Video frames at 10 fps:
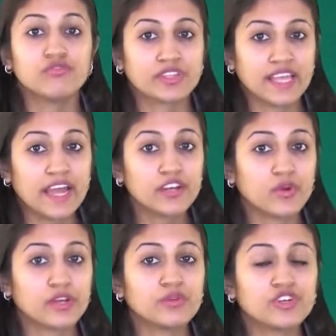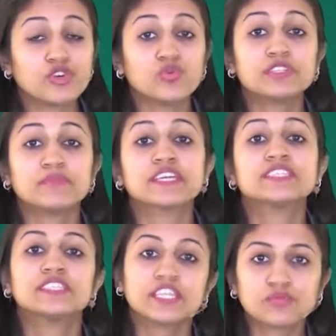For that, what I'm going to do is make
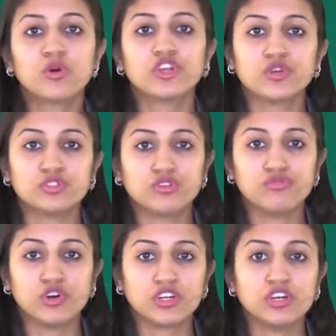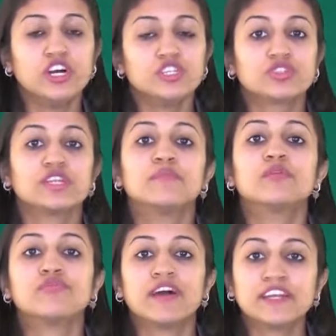it 6 molecules of water. So the
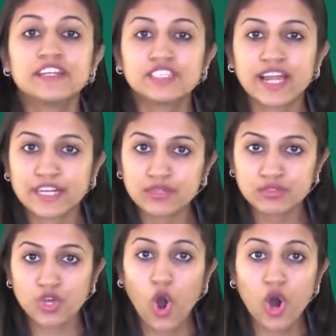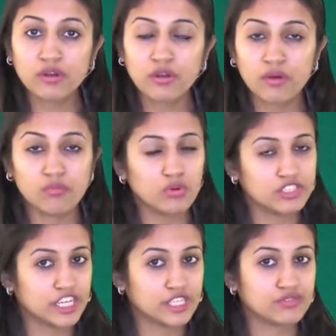number of hydrogen atoms on
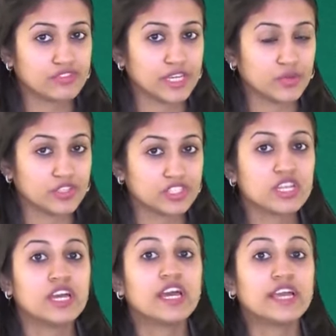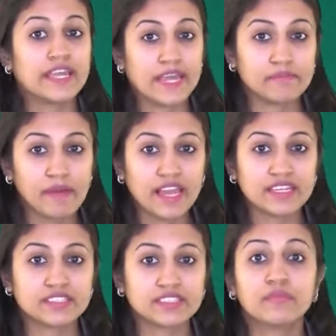both sides of the equation get
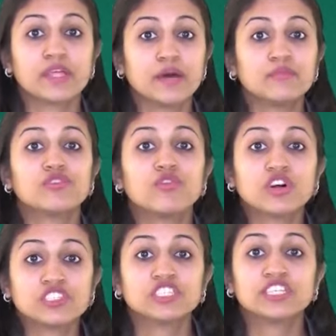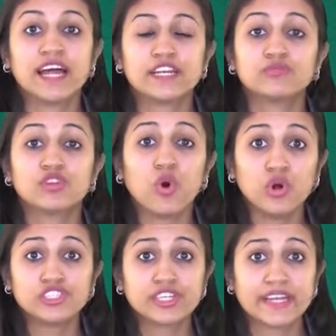balanced. The number of oxygen atoms are
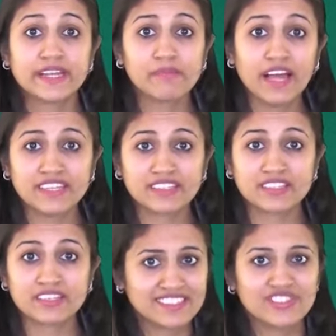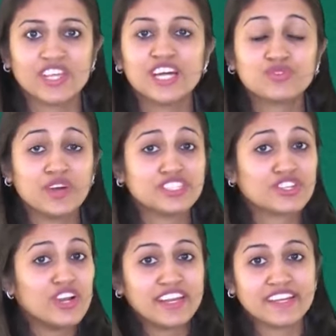also getting balanced. So that's why
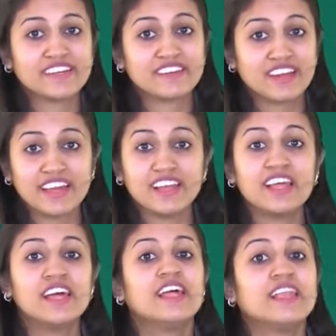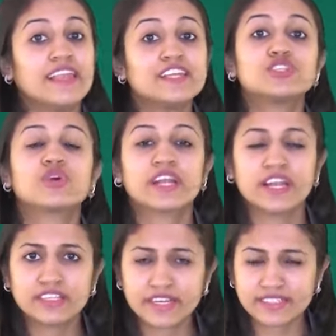it's called hit and trial. Let's look at
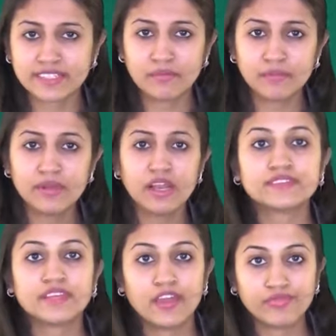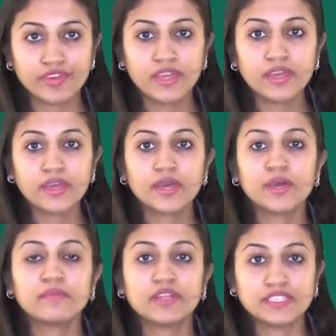another example. Fe
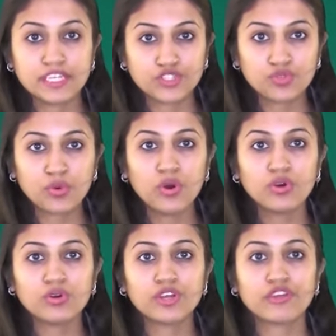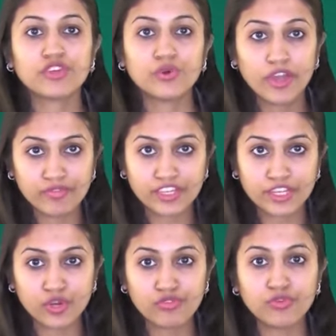plus H2O giving you
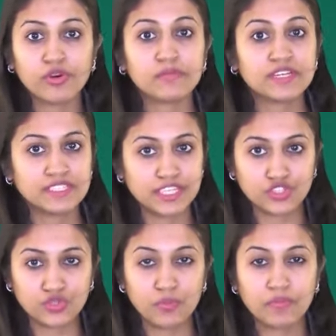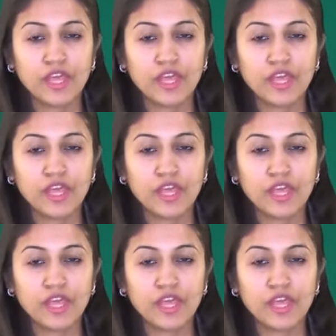Fe3O4 plus H2.